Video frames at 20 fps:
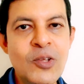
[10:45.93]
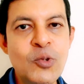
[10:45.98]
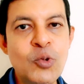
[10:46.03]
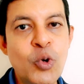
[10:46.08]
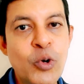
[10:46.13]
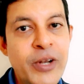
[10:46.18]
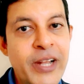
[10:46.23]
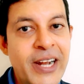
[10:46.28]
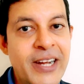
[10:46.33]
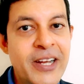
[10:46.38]

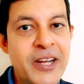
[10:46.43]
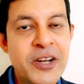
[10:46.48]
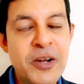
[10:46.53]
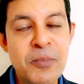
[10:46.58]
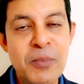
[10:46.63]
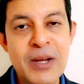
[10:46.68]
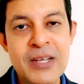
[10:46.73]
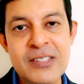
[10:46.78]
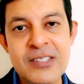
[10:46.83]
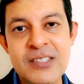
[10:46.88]
So that
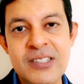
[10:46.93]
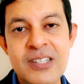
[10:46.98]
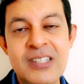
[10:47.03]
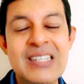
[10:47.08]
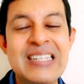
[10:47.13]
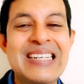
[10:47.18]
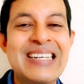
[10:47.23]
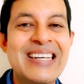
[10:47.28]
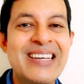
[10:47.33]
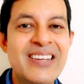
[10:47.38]
determines
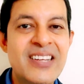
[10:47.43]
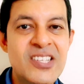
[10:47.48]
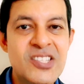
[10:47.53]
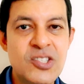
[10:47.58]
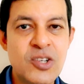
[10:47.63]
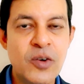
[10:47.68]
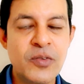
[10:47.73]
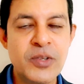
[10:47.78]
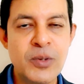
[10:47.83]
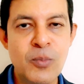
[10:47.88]
the
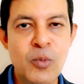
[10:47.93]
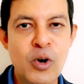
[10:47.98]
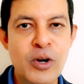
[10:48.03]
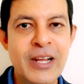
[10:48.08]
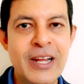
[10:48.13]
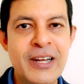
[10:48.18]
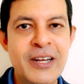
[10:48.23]
risk of the bond,